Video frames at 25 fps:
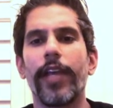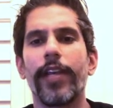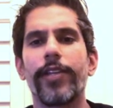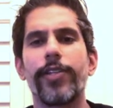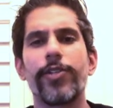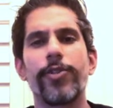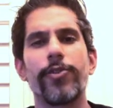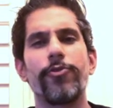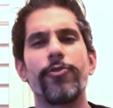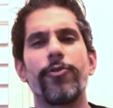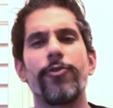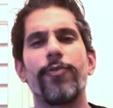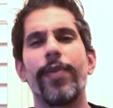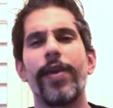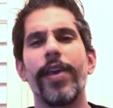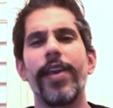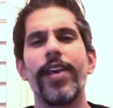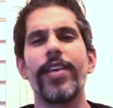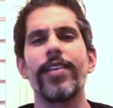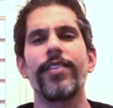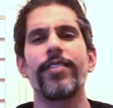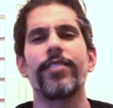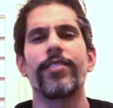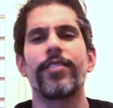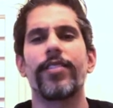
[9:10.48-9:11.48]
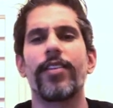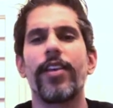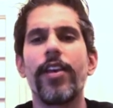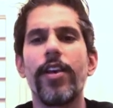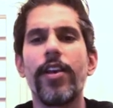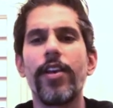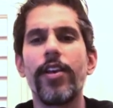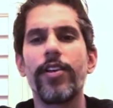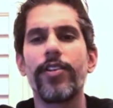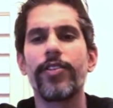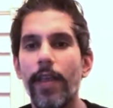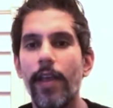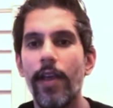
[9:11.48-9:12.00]
toothpaste.
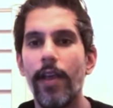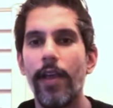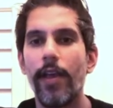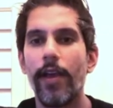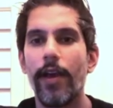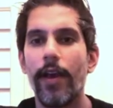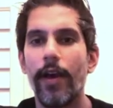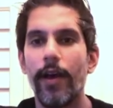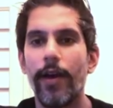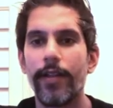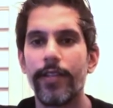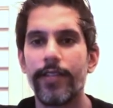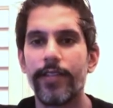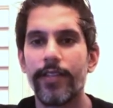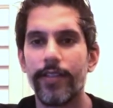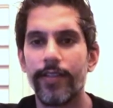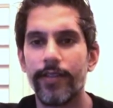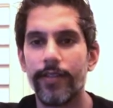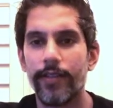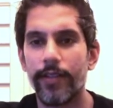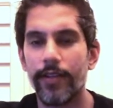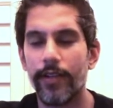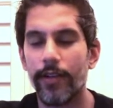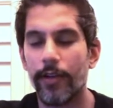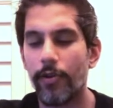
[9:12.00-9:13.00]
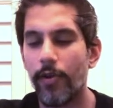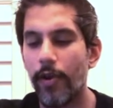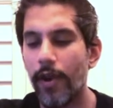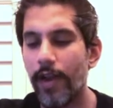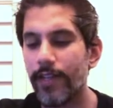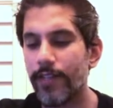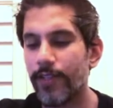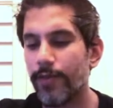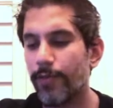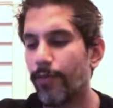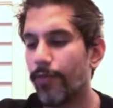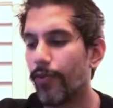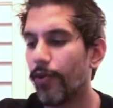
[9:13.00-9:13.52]
It says
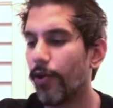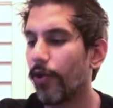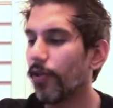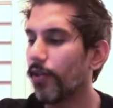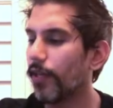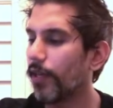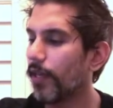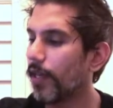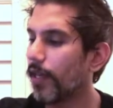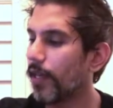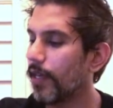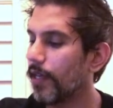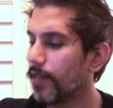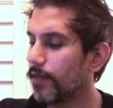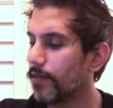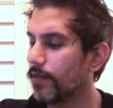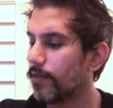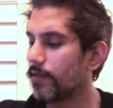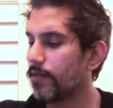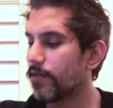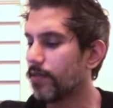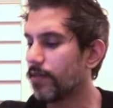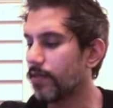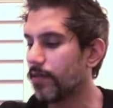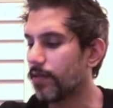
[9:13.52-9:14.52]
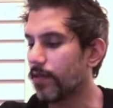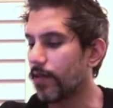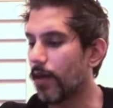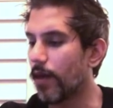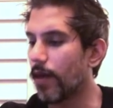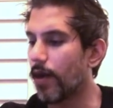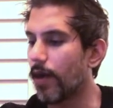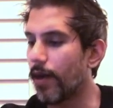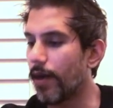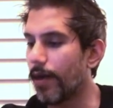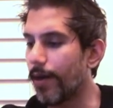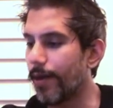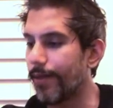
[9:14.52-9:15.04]
Crest Brilliance,
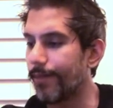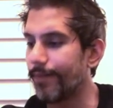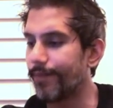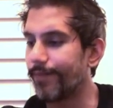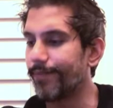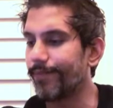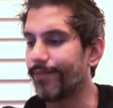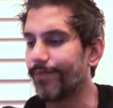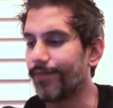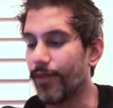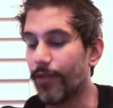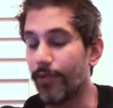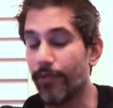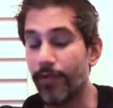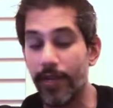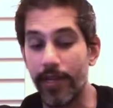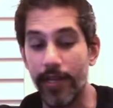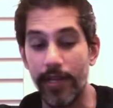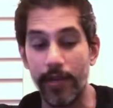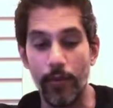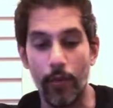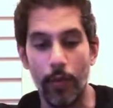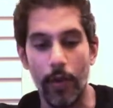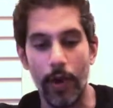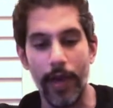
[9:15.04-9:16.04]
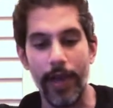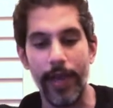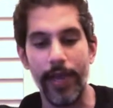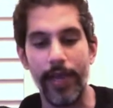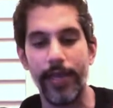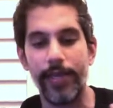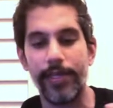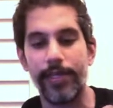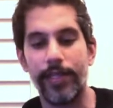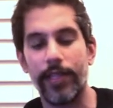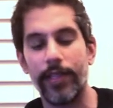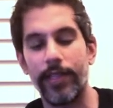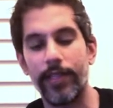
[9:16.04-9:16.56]
3D
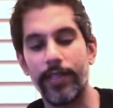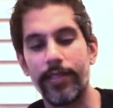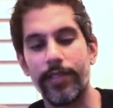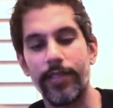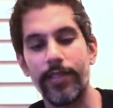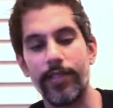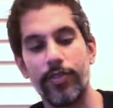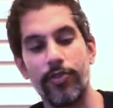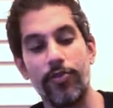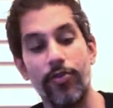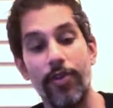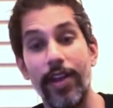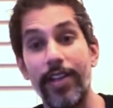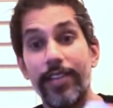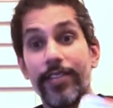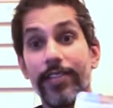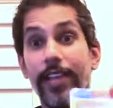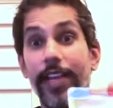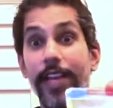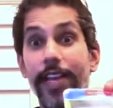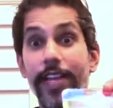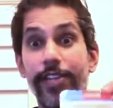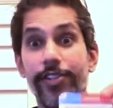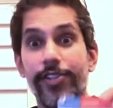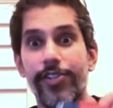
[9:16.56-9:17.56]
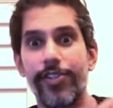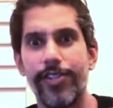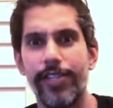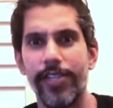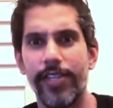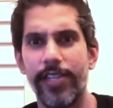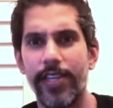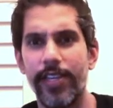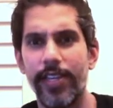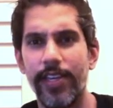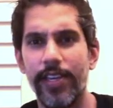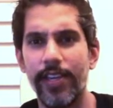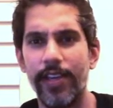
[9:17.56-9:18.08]
White, and this is Crest
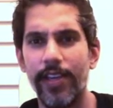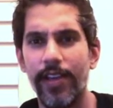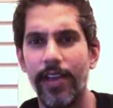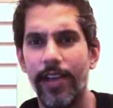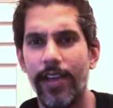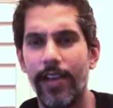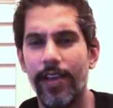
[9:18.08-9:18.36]
HD.